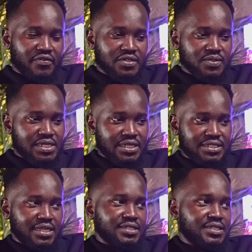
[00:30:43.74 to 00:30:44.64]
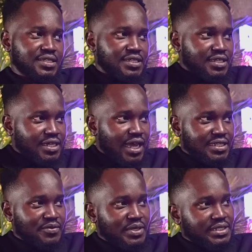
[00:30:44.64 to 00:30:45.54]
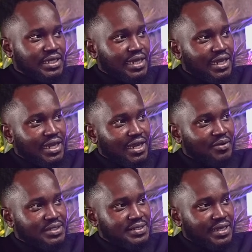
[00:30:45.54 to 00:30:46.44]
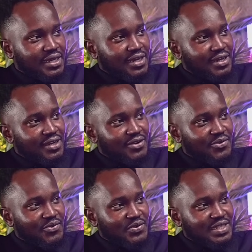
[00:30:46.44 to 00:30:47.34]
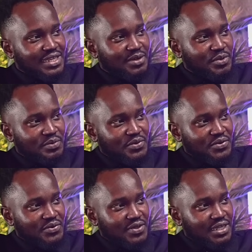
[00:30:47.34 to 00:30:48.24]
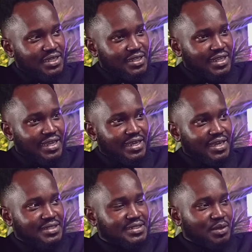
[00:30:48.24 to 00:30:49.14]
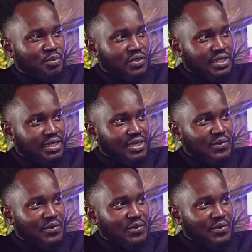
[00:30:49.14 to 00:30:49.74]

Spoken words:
friends was like, Charlie, I did ready. Was it? Oh dear BBO. Na KSM money